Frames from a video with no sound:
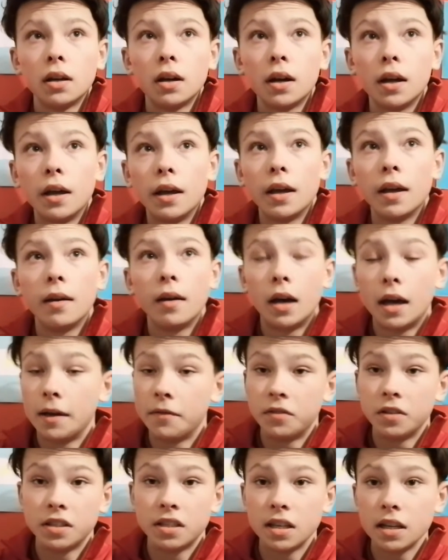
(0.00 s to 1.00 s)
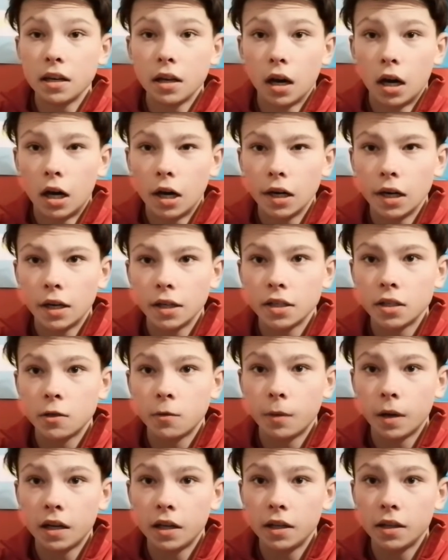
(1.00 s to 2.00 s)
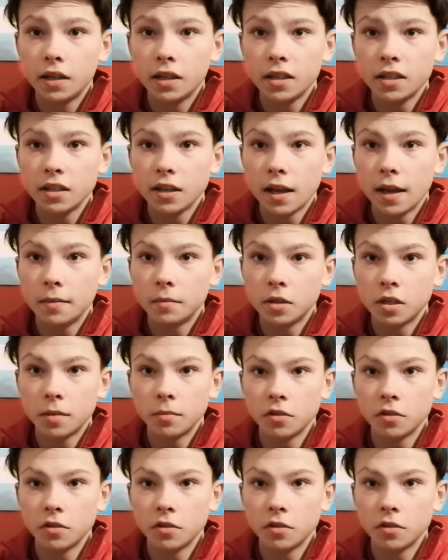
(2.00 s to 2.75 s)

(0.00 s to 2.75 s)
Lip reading: I haven't seen the highlights to any of these games.